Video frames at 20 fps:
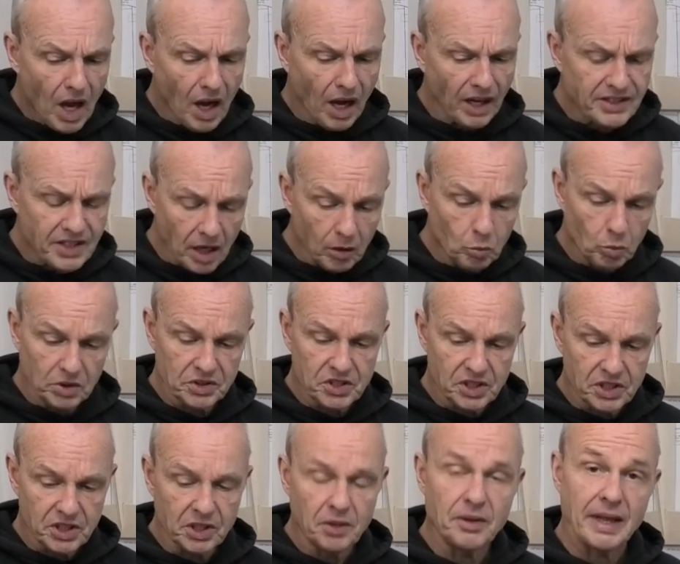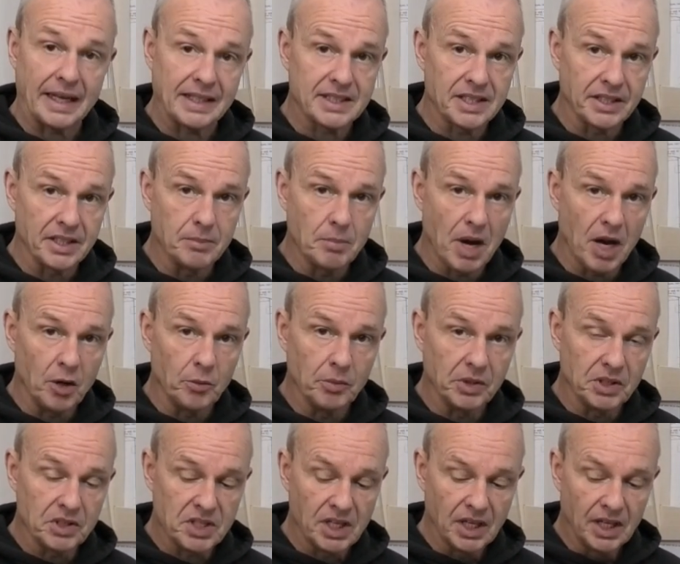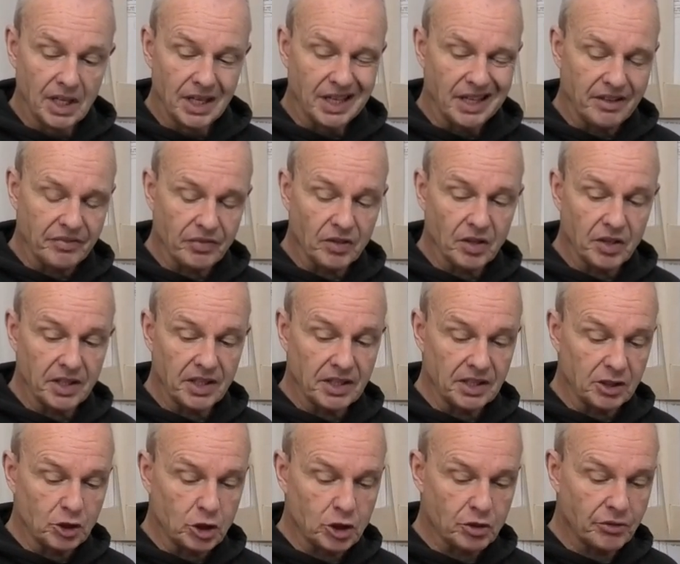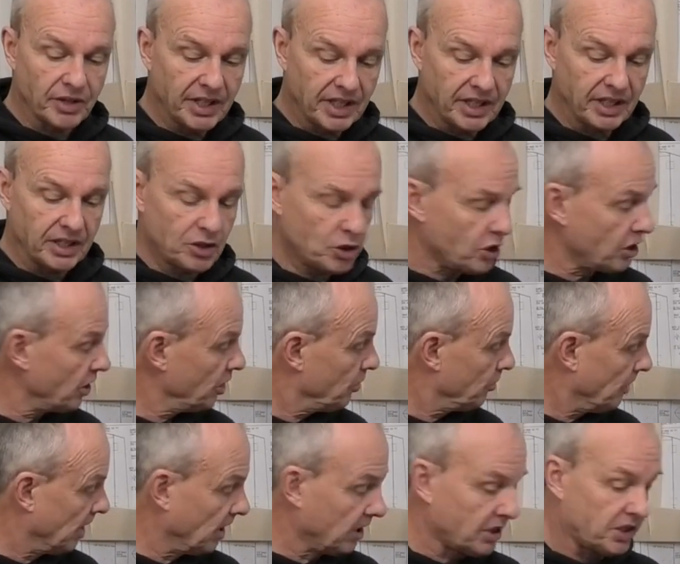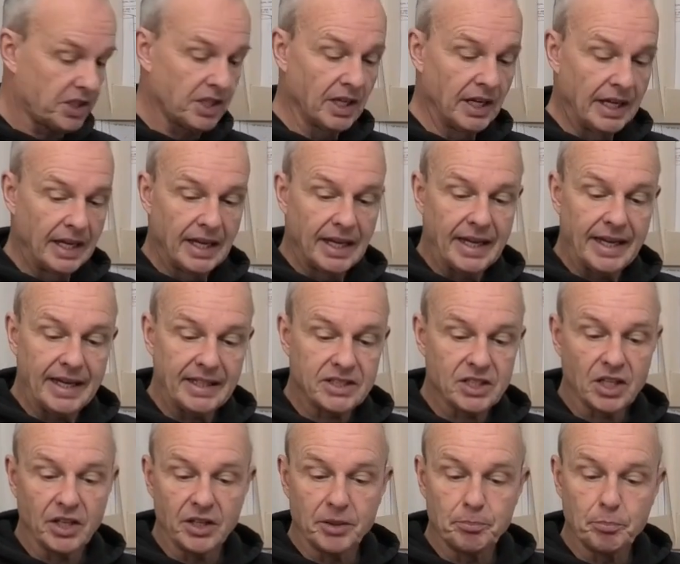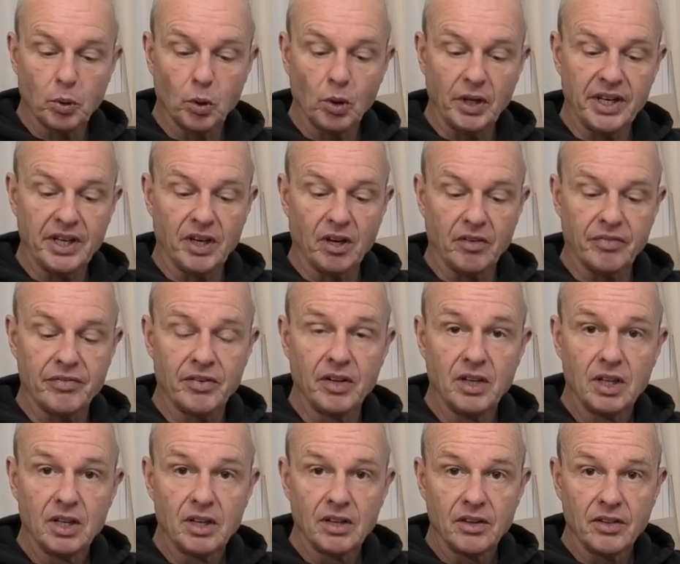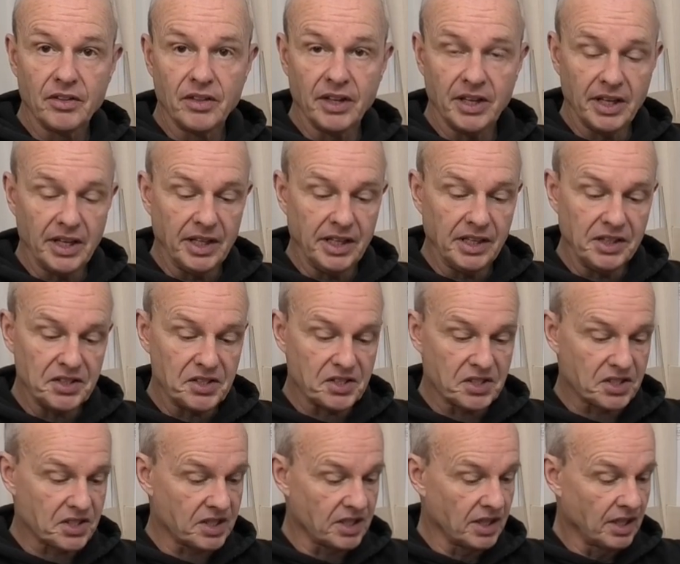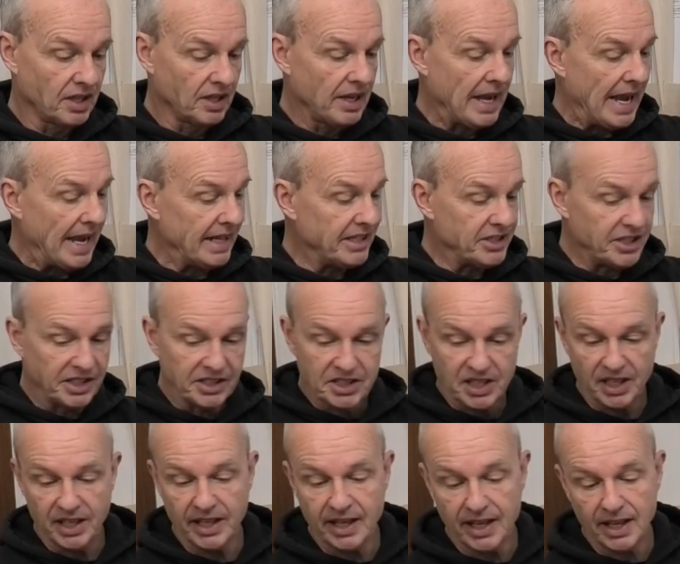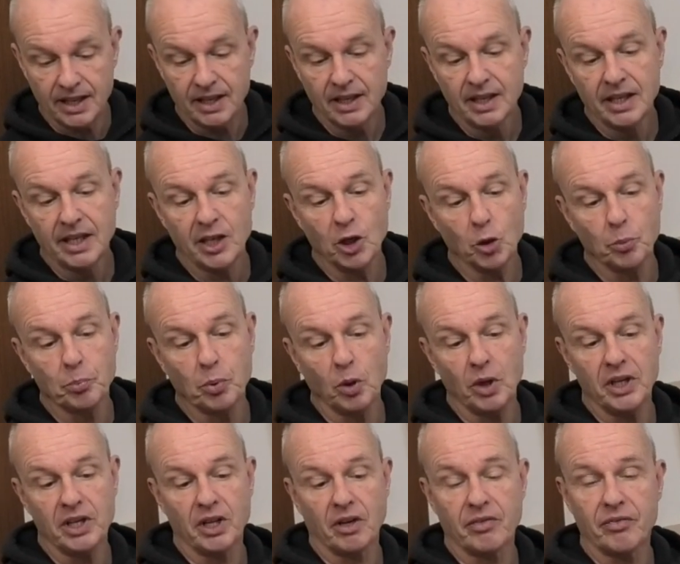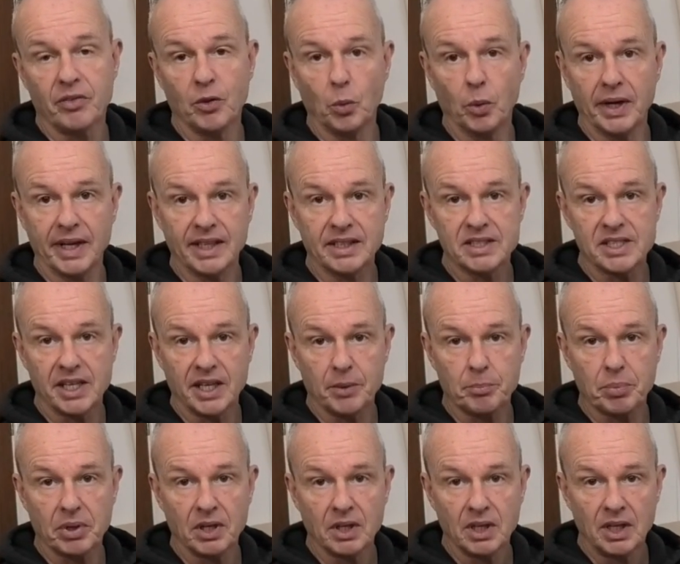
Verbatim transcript: I don't want to do that at the moment. If I shrink it too much, it's going to pull it off these edges here, it'll pull it off the wingtip,